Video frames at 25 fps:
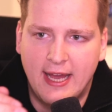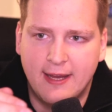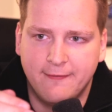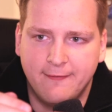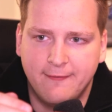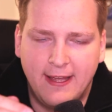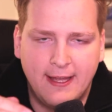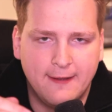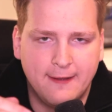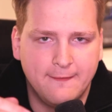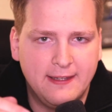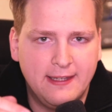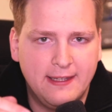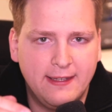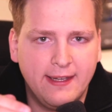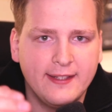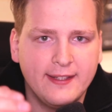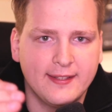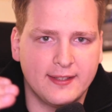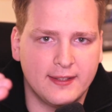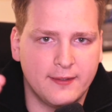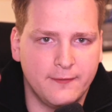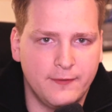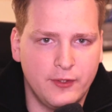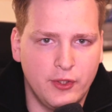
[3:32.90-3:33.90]
you have a
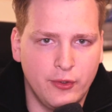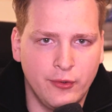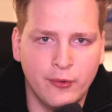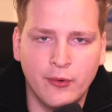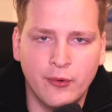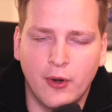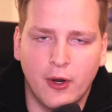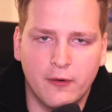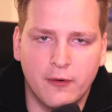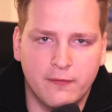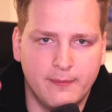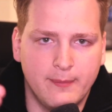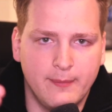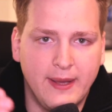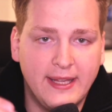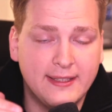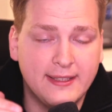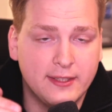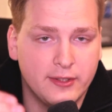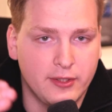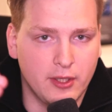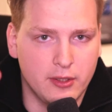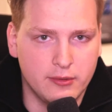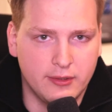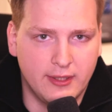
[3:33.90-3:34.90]
list view of
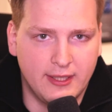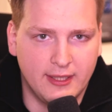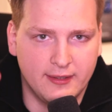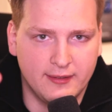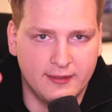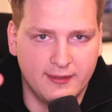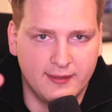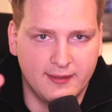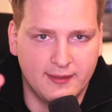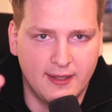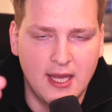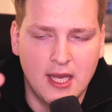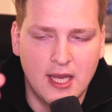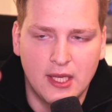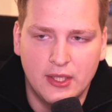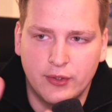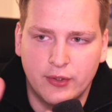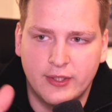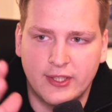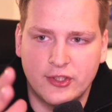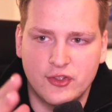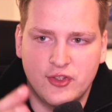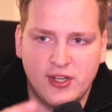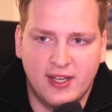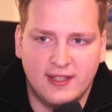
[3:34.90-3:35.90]
many tokens.
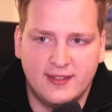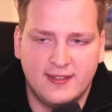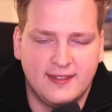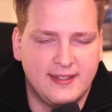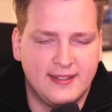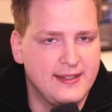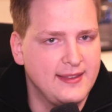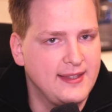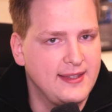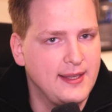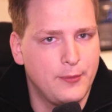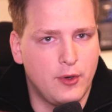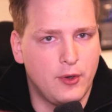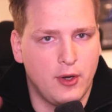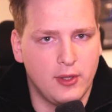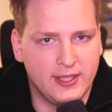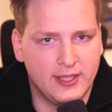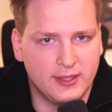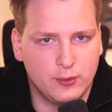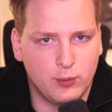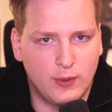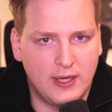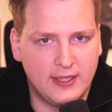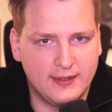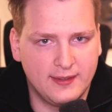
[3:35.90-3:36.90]
You can just send them
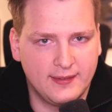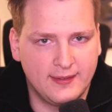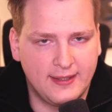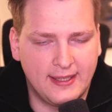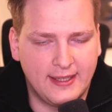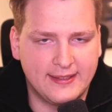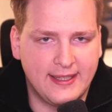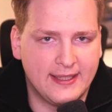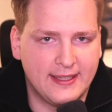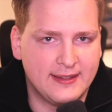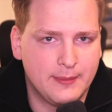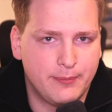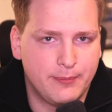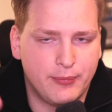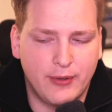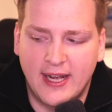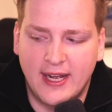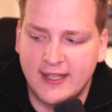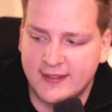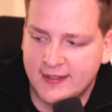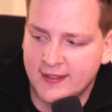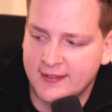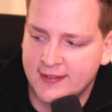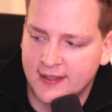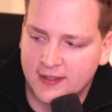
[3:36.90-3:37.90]
all at once and get the
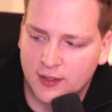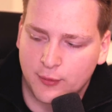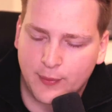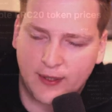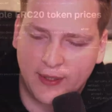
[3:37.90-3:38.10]
prices